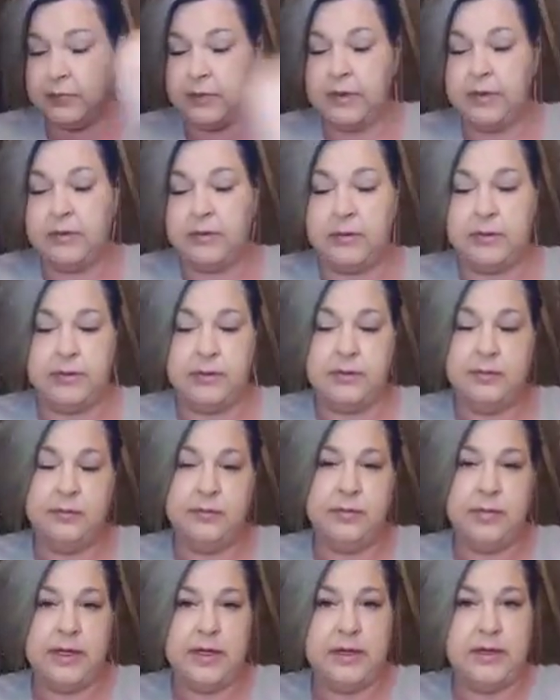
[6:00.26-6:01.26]
Ew,
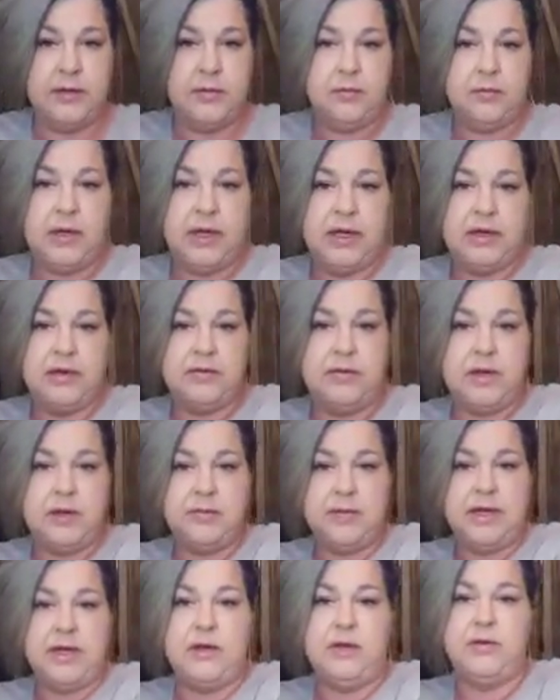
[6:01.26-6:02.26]
but I didn't blend around
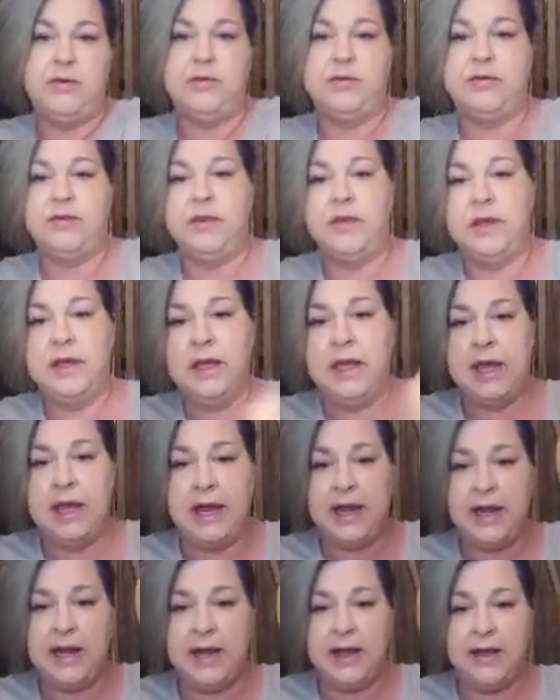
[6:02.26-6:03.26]
my nose.
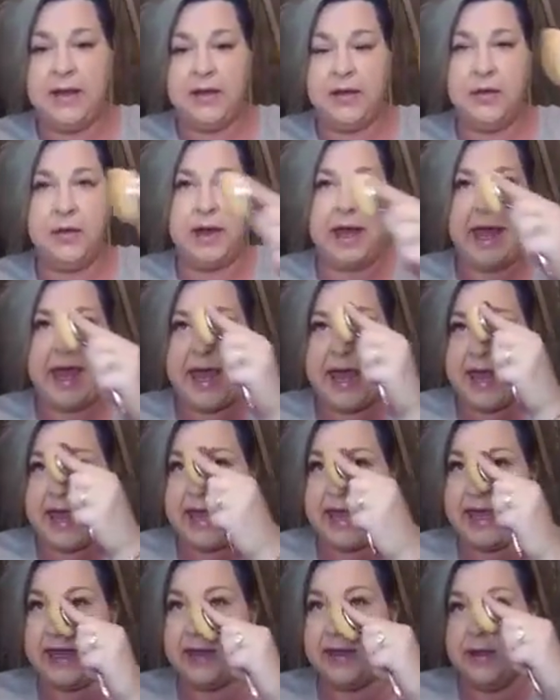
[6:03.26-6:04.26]
Hello,
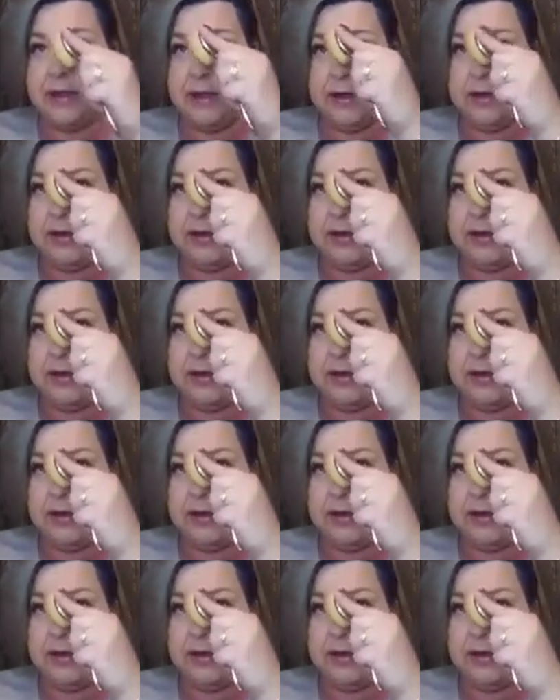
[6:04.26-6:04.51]
hey!